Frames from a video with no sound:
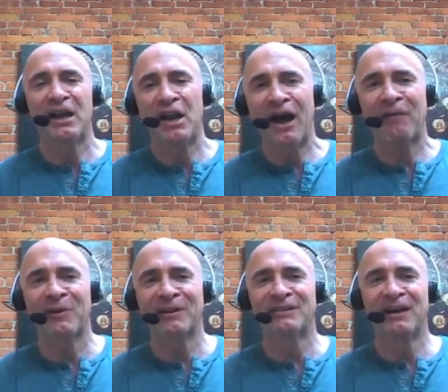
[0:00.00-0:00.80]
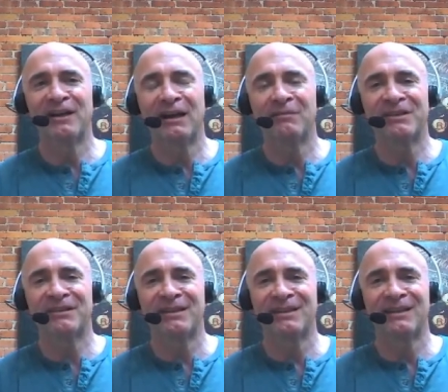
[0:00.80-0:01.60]
Not well done,
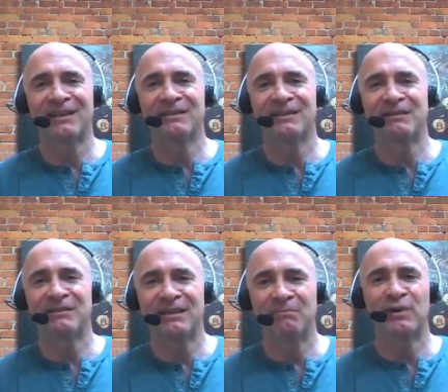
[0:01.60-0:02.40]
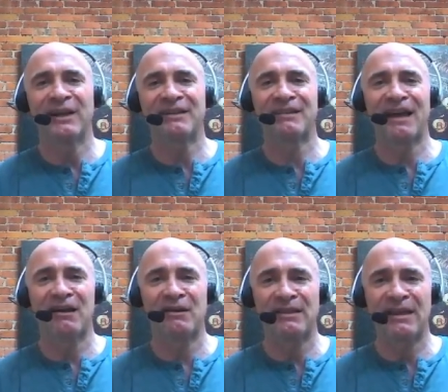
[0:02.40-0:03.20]
obviously, it breaks
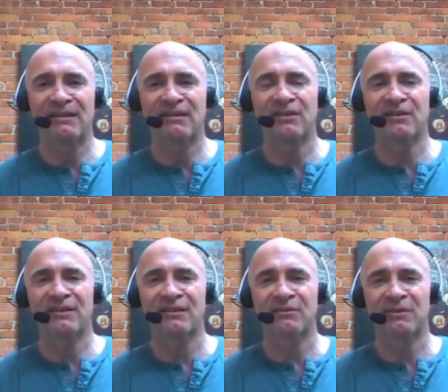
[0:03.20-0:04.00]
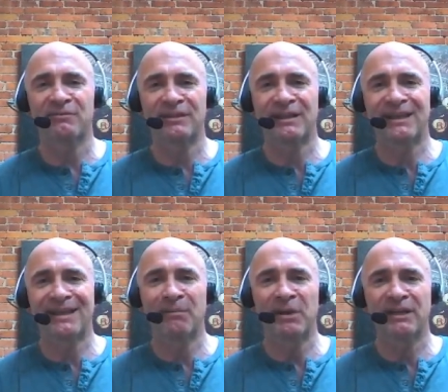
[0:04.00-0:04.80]
down, and then it starts to sort of feel like a
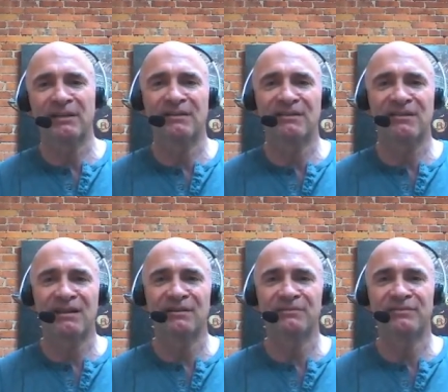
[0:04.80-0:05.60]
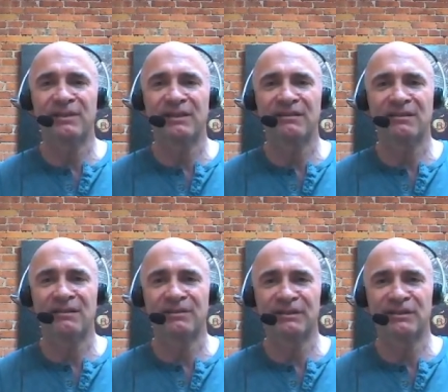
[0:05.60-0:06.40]
gimmick instead of
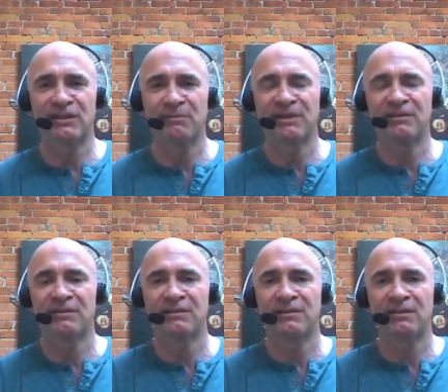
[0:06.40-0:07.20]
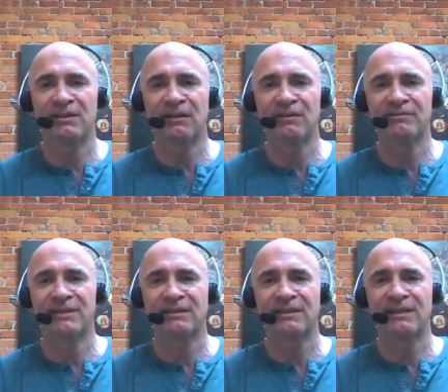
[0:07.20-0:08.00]
a legitimate, you know, narrative
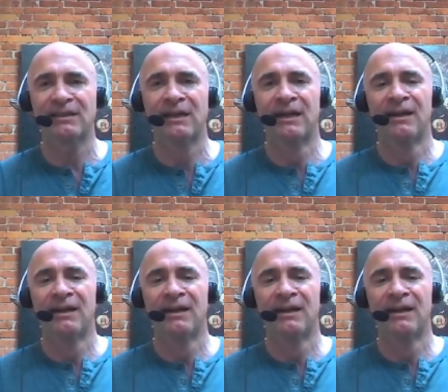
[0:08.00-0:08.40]
technique.